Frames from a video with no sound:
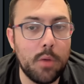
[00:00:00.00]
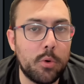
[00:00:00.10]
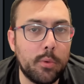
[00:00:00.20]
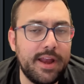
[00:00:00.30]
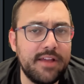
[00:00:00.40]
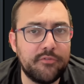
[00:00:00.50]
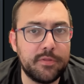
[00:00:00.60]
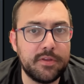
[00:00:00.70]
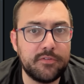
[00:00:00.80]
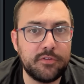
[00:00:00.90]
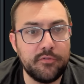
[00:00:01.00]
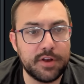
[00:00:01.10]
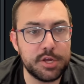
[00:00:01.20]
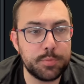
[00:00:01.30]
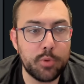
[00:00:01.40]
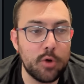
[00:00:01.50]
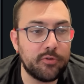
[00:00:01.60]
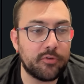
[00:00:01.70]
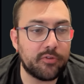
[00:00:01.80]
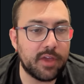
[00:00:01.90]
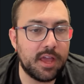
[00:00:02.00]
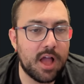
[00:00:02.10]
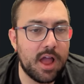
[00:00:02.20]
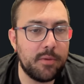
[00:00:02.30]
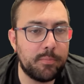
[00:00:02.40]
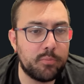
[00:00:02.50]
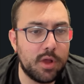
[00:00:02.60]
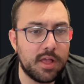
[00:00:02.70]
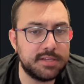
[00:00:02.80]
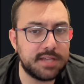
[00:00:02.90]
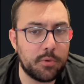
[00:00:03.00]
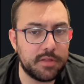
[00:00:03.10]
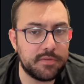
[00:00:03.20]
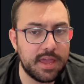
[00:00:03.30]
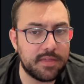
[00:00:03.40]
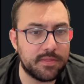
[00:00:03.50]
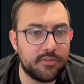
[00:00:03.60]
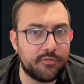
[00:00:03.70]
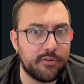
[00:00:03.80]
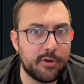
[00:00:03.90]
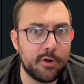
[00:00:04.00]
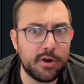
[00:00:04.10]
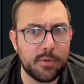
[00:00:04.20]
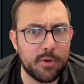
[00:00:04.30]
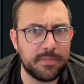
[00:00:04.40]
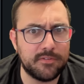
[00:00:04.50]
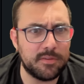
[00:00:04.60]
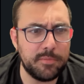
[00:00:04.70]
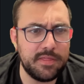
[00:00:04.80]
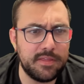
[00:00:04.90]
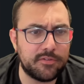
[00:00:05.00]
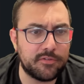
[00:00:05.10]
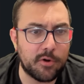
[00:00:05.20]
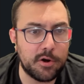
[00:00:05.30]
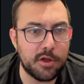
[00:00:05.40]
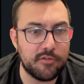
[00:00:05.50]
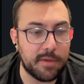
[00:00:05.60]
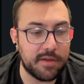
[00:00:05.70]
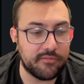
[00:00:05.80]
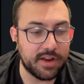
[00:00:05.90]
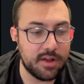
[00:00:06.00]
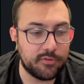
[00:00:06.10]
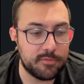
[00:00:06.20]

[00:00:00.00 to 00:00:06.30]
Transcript: While we're waiting for this to finish processing, I realize I want to take this photo and I want this to be the start of my video.